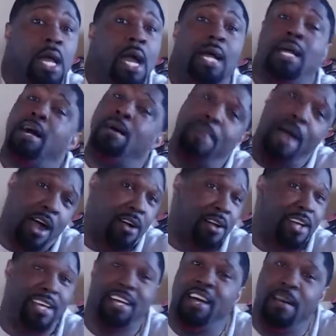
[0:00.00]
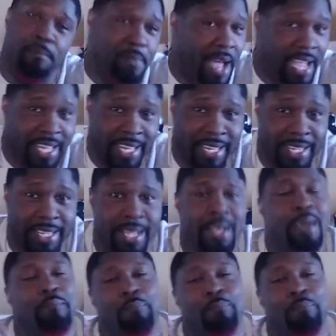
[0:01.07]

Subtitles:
I come out and come back in.